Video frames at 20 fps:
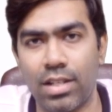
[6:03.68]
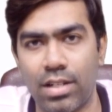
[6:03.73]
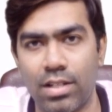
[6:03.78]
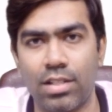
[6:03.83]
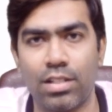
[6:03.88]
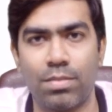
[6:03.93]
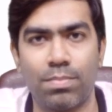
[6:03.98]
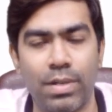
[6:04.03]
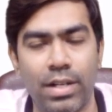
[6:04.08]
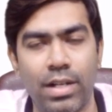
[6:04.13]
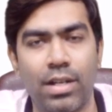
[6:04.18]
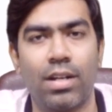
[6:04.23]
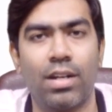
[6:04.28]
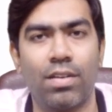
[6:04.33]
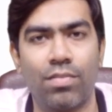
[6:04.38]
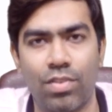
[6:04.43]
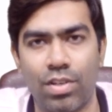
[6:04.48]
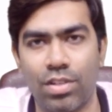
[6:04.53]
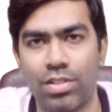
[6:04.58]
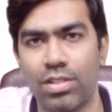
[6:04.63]
that the split
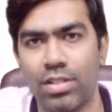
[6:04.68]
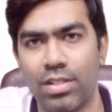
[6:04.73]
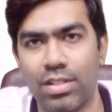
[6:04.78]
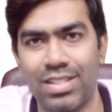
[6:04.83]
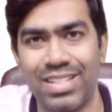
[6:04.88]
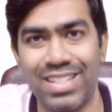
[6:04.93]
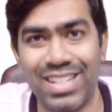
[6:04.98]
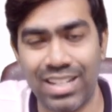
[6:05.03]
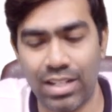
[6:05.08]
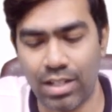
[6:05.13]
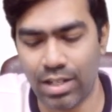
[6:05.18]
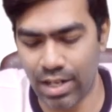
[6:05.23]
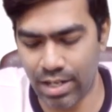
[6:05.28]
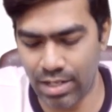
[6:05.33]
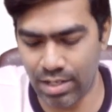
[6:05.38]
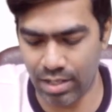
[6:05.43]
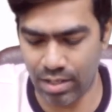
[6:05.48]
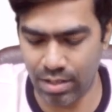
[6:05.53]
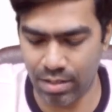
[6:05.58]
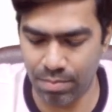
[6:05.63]
renal function is
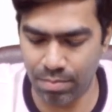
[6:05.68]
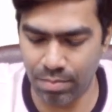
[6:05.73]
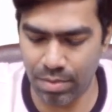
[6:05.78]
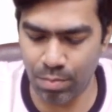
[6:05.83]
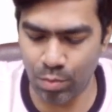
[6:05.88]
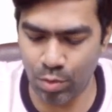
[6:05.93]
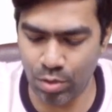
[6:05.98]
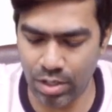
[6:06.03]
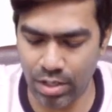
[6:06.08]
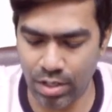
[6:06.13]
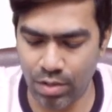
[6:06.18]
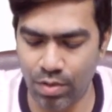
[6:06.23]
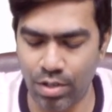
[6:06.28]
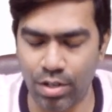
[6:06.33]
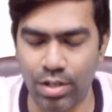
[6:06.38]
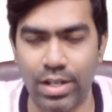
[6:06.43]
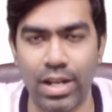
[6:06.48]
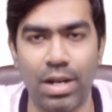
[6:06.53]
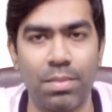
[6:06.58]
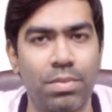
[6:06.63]
declining by more than equal
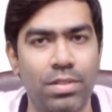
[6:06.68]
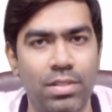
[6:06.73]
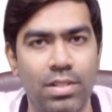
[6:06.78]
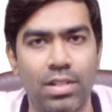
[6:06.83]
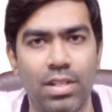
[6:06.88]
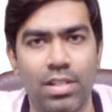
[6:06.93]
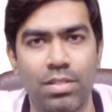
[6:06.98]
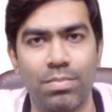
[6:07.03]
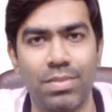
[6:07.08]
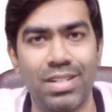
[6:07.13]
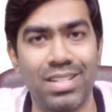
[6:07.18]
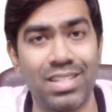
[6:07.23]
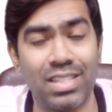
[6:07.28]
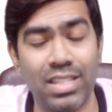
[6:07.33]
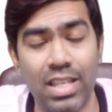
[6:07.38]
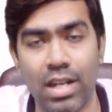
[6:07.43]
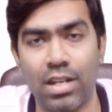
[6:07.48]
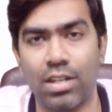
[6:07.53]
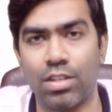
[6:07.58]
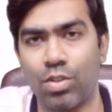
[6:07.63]
to 10 percentage means
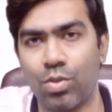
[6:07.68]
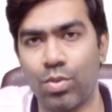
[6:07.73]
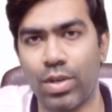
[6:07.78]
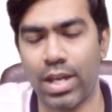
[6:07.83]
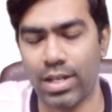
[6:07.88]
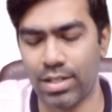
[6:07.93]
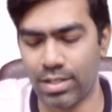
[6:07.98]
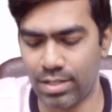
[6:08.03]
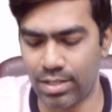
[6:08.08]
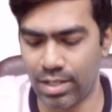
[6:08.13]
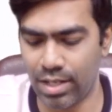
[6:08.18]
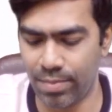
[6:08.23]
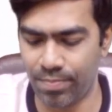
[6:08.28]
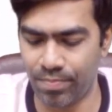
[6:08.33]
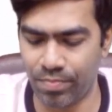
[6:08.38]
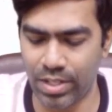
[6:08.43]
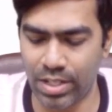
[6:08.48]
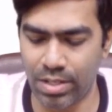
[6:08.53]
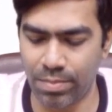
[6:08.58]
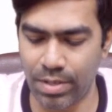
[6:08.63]
then you can say
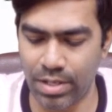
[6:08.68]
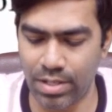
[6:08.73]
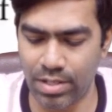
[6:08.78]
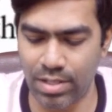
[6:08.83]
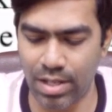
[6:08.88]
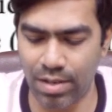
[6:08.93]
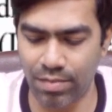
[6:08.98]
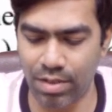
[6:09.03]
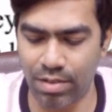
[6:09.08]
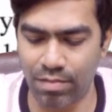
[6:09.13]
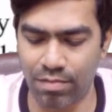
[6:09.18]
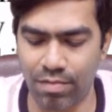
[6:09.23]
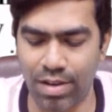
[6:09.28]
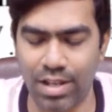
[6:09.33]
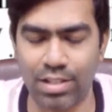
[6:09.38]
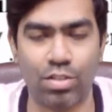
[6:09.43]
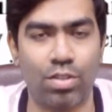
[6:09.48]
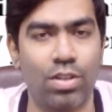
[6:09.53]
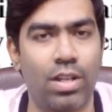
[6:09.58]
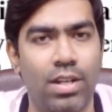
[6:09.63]
that the patient is having a
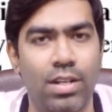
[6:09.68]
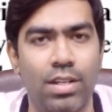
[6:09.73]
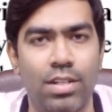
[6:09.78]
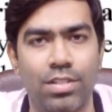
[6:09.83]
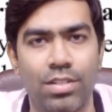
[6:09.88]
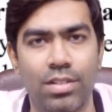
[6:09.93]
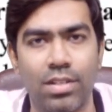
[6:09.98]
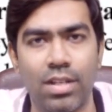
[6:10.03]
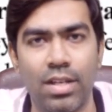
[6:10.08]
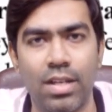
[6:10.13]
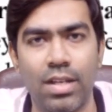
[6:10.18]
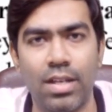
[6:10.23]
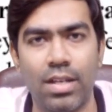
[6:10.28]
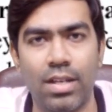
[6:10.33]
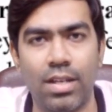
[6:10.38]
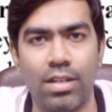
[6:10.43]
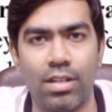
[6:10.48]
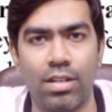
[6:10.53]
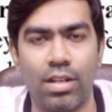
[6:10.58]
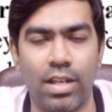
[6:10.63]
vascular lesion
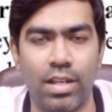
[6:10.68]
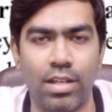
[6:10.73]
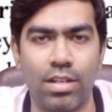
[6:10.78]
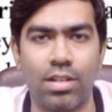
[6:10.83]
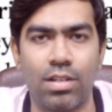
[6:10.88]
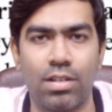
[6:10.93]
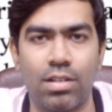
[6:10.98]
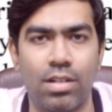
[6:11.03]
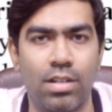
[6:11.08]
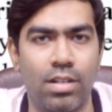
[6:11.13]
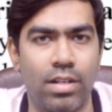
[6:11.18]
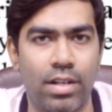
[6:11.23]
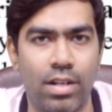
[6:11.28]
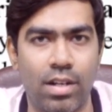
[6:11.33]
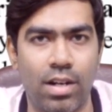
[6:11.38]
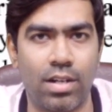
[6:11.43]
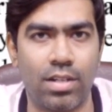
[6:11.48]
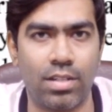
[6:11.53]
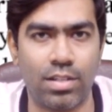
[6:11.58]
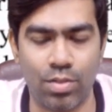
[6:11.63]
like uh,
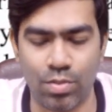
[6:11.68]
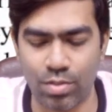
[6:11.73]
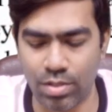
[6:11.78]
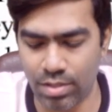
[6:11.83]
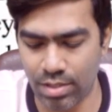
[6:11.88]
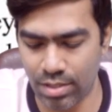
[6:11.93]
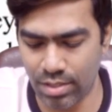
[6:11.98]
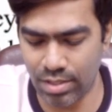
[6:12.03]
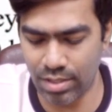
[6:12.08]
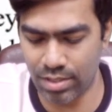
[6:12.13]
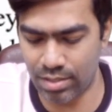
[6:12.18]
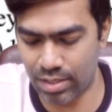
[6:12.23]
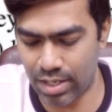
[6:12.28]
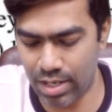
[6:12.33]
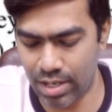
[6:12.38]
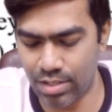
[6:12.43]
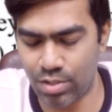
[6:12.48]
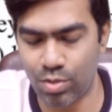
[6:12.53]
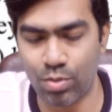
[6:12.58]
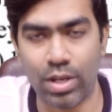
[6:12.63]
renal artery stenosis in this
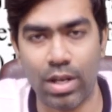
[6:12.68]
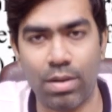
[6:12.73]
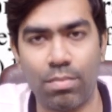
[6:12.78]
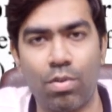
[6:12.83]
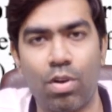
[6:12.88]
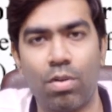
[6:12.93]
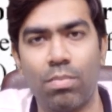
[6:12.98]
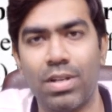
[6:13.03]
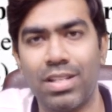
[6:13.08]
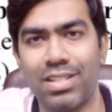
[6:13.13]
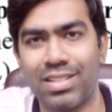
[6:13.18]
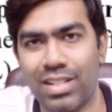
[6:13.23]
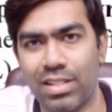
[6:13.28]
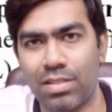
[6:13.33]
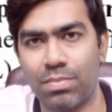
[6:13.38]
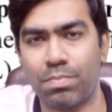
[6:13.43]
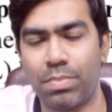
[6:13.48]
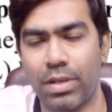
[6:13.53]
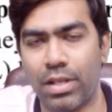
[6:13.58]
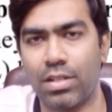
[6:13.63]
case you can probably
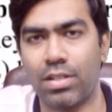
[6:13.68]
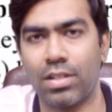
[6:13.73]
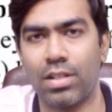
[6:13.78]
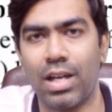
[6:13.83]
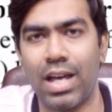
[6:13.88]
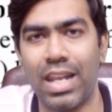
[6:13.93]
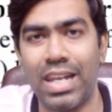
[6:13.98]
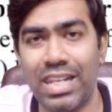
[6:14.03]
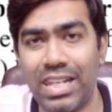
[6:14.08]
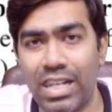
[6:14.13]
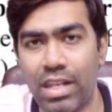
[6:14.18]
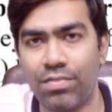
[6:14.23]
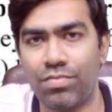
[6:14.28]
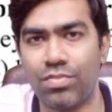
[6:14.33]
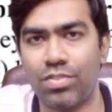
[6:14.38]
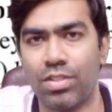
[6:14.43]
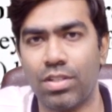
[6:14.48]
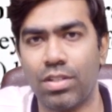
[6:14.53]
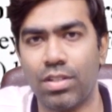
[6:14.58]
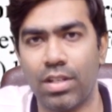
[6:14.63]
suspect a
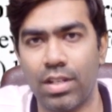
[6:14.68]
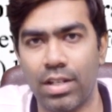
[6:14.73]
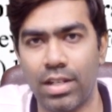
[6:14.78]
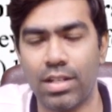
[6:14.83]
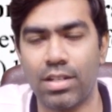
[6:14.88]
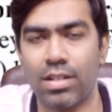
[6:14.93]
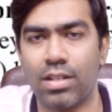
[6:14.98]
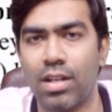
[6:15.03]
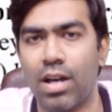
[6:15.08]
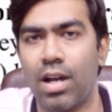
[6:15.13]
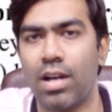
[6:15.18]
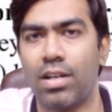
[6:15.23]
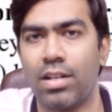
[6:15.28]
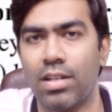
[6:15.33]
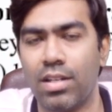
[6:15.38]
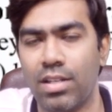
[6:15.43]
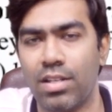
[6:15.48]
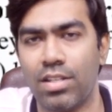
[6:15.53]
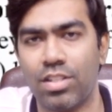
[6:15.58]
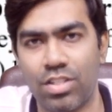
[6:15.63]
left renal
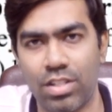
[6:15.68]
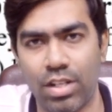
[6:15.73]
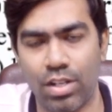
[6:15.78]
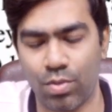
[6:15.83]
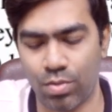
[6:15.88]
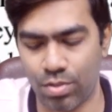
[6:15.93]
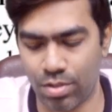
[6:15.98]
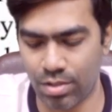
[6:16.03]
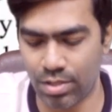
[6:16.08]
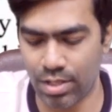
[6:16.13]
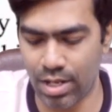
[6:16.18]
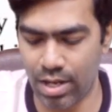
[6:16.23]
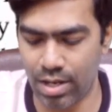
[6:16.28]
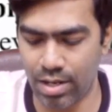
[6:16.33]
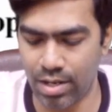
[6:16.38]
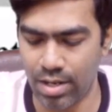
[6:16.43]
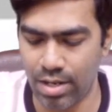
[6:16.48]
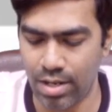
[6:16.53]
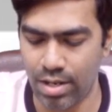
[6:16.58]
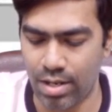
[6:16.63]
artery stenosis.
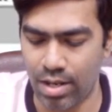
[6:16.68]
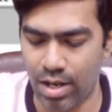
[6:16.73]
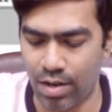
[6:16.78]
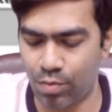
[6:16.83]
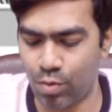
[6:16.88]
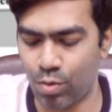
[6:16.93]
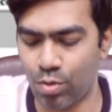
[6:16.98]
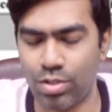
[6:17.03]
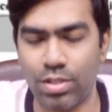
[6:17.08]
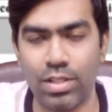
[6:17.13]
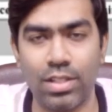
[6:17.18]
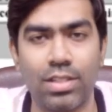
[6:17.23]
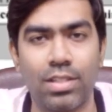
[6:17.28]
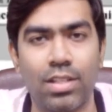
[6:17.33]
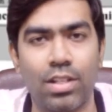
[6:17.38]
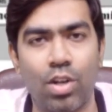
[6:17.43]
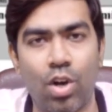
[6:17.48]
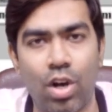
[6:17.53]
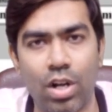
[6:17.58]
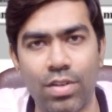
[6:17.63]
And of course, this is
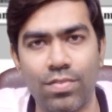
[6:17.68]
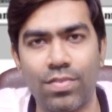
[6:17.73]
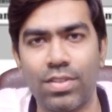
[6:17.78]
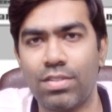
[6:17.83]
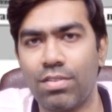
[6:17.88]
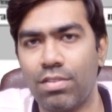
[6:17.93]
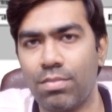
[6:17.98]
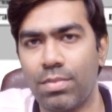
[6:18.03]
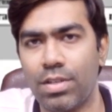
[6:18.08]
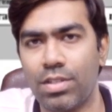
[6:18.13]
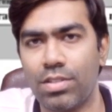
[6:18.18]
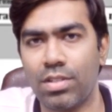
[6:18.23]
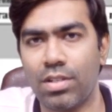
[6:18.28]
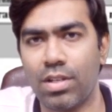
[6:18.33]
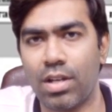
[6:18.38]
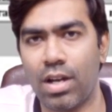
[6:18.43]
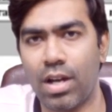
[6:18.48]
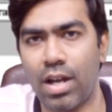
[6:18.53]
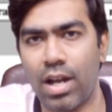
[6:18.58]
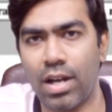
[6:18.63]
a non-invasive imaging
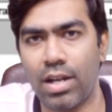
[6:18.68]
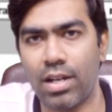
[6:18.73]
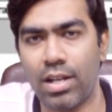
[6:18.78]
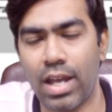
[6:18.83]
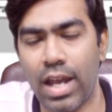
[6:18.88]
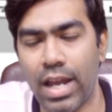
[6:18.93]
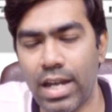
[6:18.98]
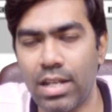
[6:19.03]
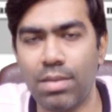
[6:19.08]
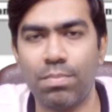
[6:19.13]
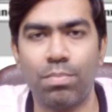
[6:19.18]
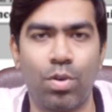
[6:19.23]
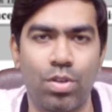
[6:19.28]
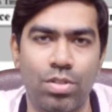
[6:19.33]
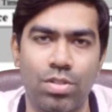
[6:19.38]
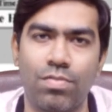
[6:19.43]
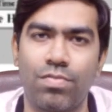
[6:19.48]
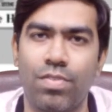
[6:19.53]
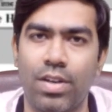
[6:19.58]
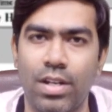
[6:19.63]
and any
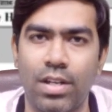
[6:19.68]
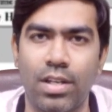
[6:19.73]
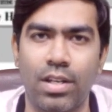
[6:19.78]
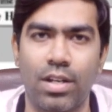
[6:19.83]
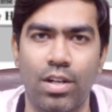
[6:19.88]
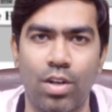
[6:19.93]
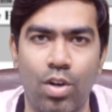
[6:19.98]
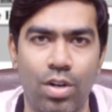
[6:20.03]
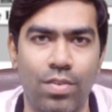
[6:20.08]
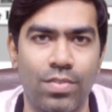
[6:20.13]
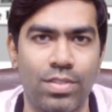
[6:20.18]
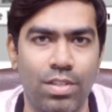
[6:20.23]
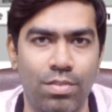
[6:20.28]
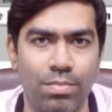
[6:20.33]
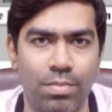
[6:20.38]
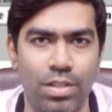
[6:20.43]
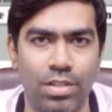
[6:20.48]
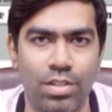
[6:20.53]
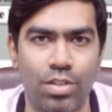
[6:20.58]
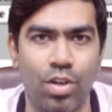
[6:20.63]
positive finding in a non-invasive
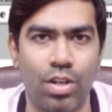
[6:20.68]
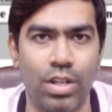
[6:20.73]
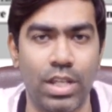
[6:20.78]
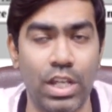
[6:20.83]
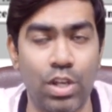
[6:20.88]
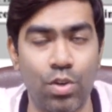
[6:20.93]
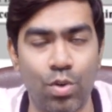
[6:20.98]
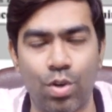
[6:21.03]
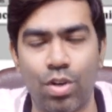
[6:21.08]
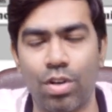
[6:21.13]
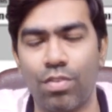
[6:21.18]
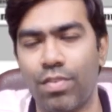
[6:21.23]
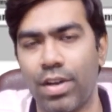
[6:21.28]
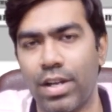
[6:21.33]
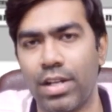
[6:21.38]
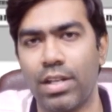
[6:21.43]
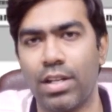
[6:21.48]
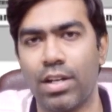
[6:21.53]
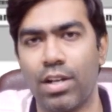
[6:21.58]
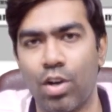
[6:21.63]
imaging or equivocal
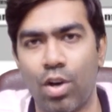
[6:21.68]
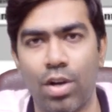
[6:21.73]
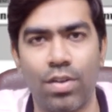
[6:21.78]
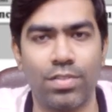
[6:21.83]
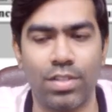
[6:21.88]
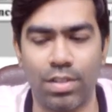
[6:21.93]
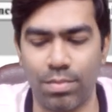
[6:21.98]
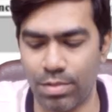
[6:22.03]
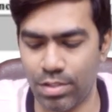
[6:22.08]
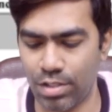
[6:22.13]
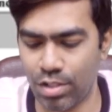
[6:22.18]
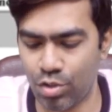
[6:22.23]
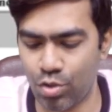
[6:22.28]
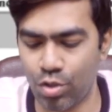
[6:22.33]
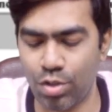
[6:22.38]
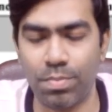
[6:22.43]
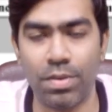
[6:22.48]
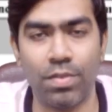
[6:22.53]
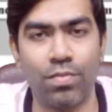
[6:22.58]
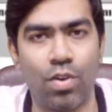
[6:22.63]
finding in a non-invasive imaging
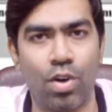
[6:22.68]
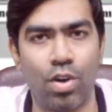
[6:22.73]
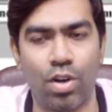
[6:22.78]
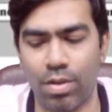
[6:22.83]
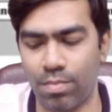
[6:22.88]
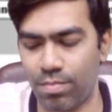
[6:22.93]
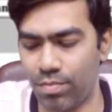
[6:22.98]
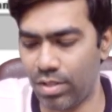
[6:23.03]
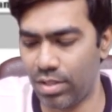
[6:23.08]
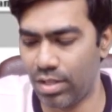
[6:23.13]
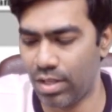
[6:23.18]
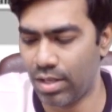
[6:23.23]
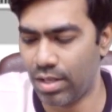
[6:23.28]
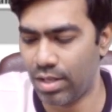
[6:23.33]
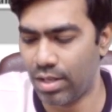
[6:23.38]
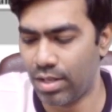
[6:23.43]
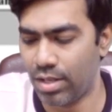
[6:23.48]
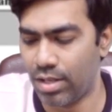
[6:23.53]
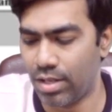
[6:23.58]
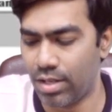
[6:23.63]
should be followed up with
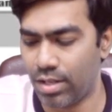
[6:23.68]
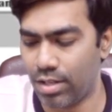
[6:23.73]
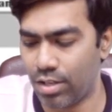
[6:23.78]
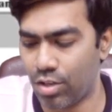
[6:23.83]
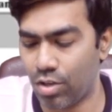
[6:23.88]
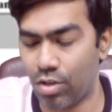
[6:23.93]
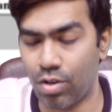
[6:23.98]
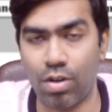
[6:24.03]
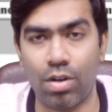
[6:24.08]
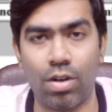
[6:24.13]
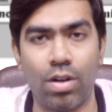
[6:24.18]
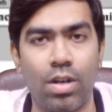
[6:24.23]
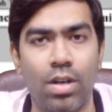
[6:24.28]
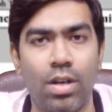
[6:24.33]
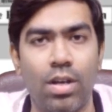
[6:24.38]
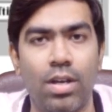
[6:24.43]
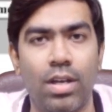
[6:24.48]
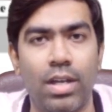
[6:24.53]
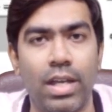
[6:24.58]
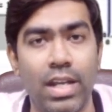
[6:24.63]
your
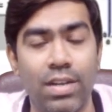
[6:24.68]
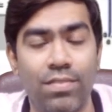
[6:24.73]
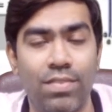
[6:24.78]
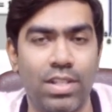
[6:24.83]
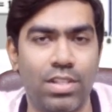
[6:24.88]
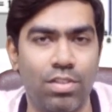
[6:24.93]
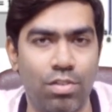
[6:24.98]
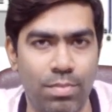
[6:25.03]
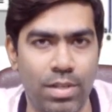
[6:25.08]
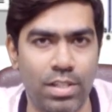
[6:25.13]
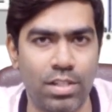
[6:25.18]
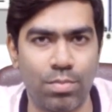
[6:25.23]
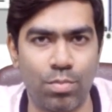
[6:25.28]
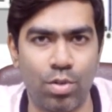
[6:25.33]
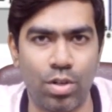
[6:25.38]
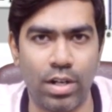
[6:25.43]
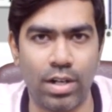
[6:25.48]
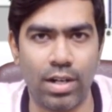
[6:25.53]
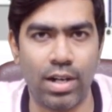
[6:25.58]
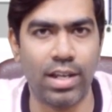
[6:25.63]
invasive imaging
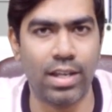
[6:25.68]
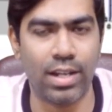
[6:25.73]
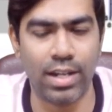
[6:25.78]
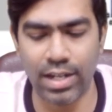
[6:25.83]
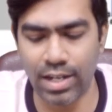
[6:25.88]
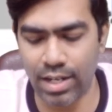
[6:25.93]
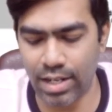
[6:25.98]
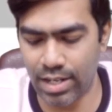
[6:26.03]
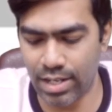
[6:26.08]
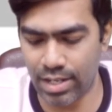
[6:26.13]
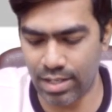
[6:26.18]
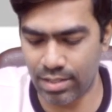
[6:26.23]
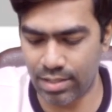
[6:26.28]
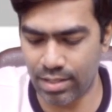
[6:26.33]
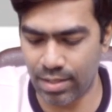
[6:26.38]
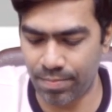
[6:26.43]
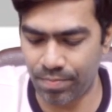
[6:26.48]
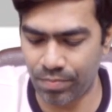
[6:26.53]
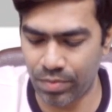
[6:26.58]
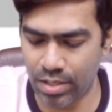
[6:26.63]
modality like renal DSA.